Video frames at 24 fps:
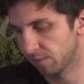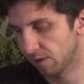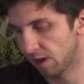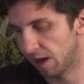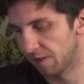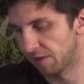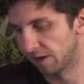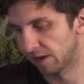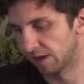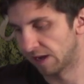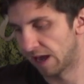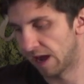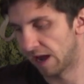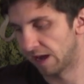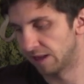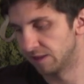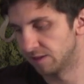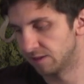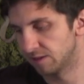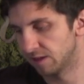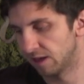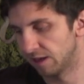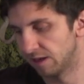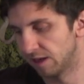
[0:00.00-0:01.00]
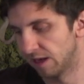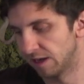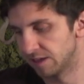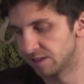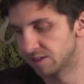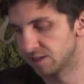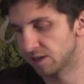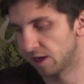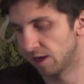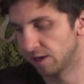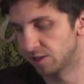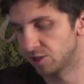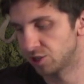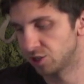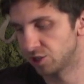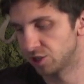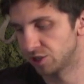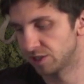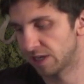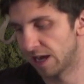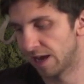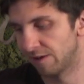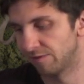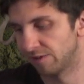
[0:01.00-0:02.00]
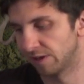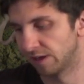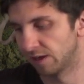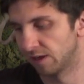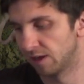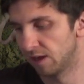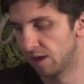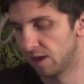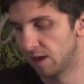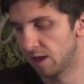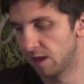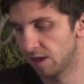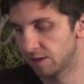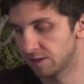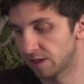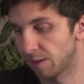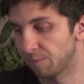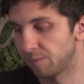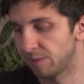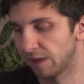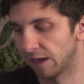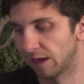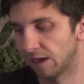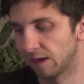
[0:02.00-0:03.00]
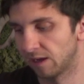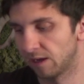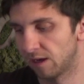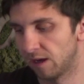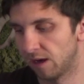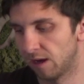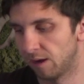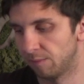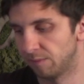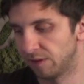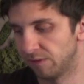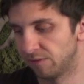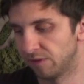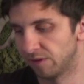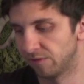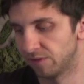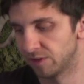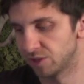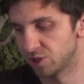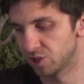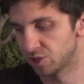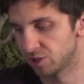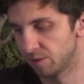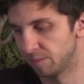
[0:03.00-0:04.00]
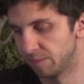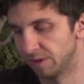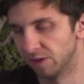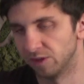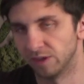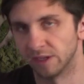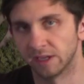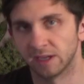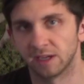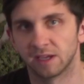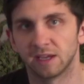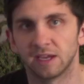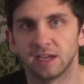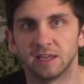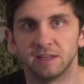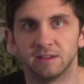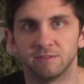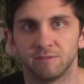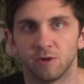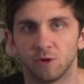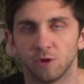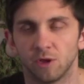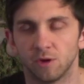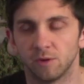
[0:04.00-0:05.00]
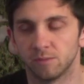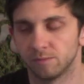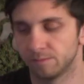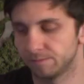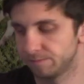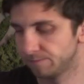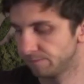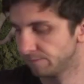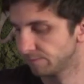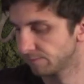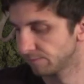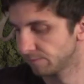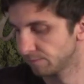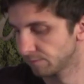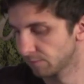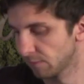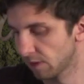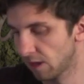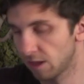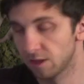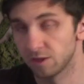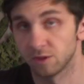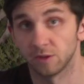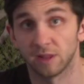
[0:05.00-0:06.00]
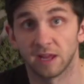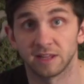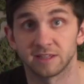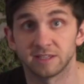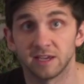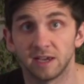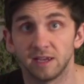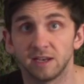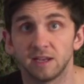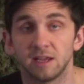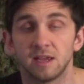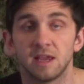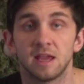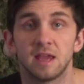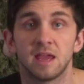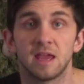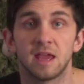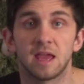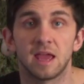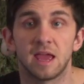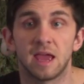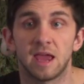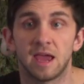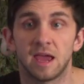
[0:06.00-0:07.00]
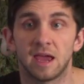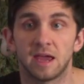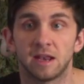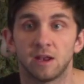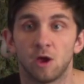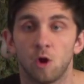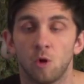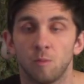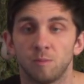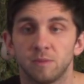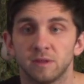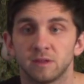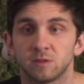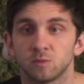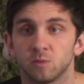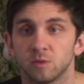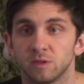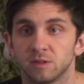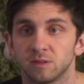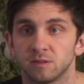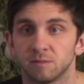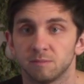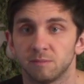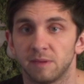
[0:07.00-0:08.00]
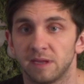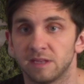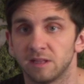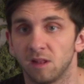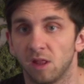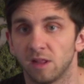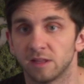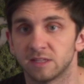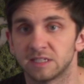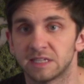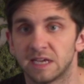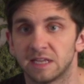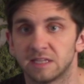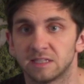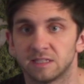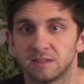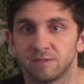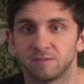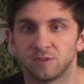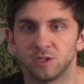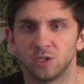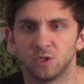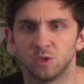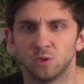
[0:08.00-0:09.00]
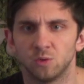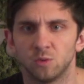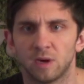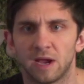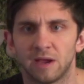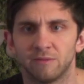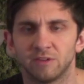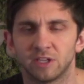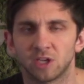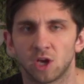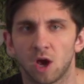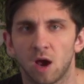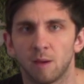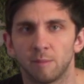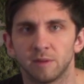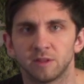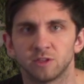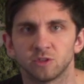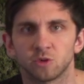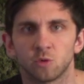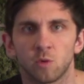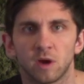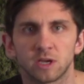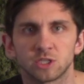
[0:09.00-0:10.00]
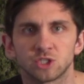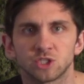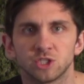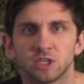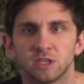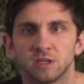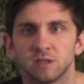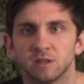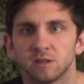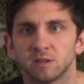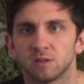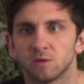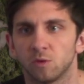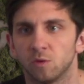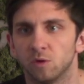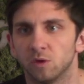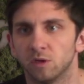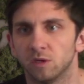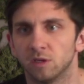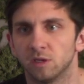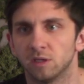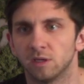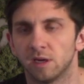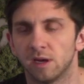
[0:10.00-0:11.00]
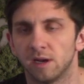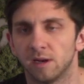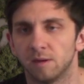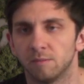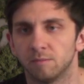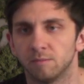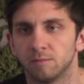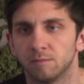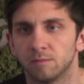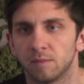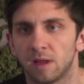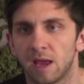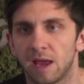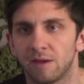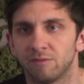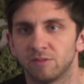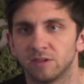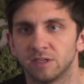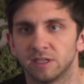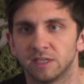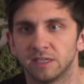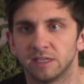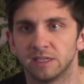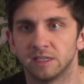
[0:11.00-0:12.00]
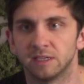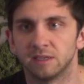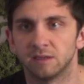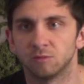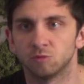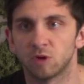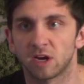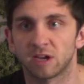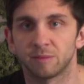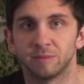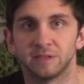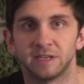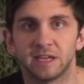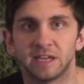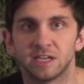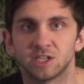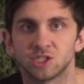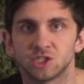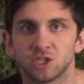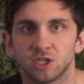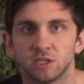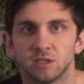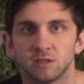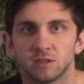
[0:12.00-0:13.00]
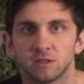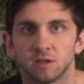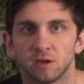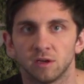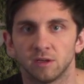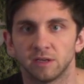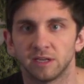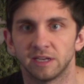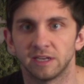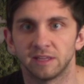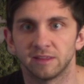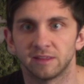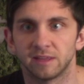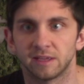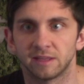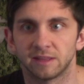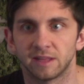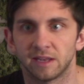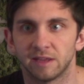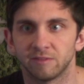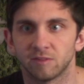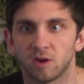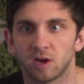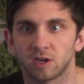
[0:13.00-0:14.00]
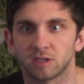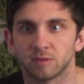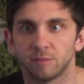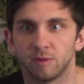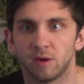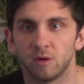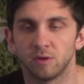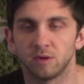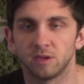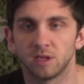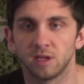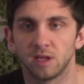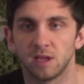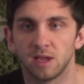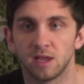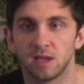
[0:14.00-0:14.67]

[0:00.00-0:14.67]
I think it adds a nice touch just having something, even if it's just a building in the photo. So that's it, and I hope this made a lot of sense. If you have any comments or questions, or have any recommendations on anything that I talked about,